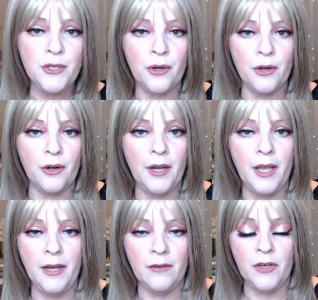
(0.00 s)
her
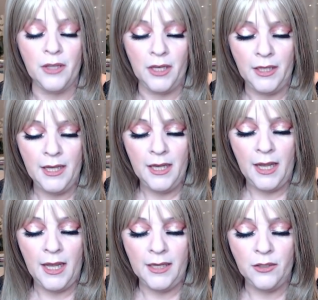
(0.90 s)
and everything?
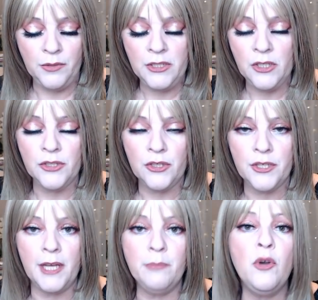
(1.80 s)
And Onision starts
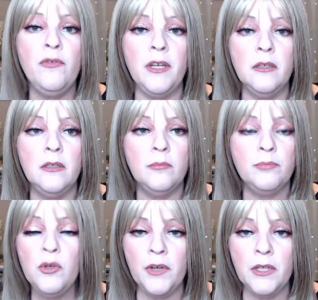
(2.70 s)
saying, prove it,
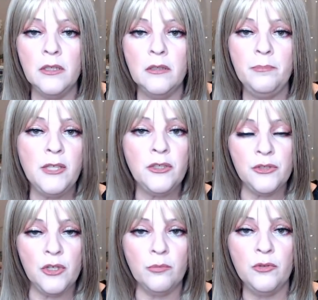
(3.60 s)
prove it. Pictures
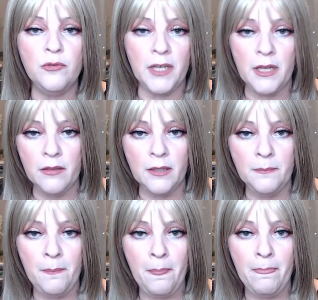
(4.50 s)
don't prove anything.
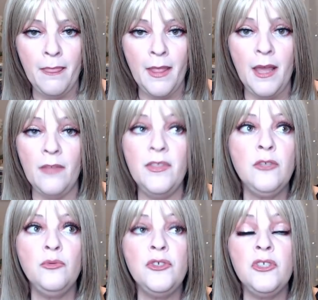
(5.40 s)

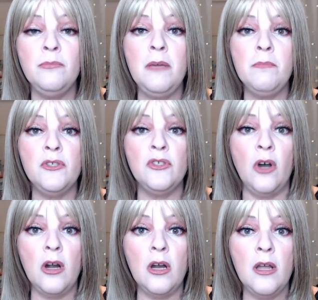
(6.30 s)
This was to me
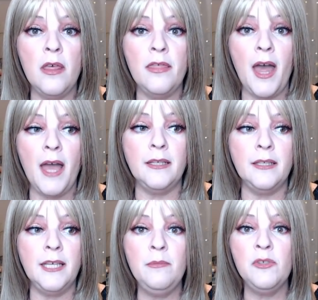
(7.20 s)
bizarre that
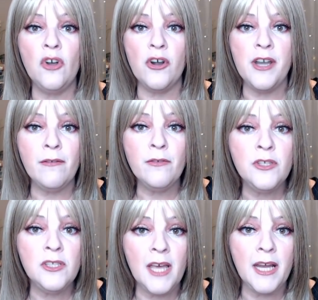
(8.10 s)
Keemstar never
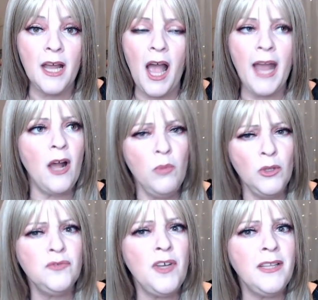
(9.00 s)
said it. I
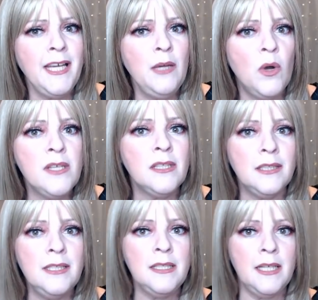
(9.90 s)
almost felt like he wasn't
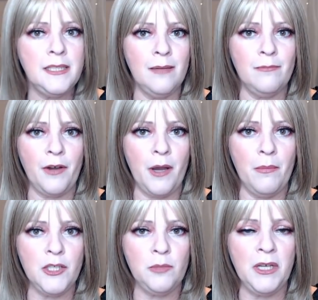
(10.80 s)
listening to him very
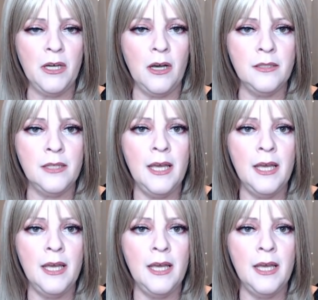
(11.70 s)
much because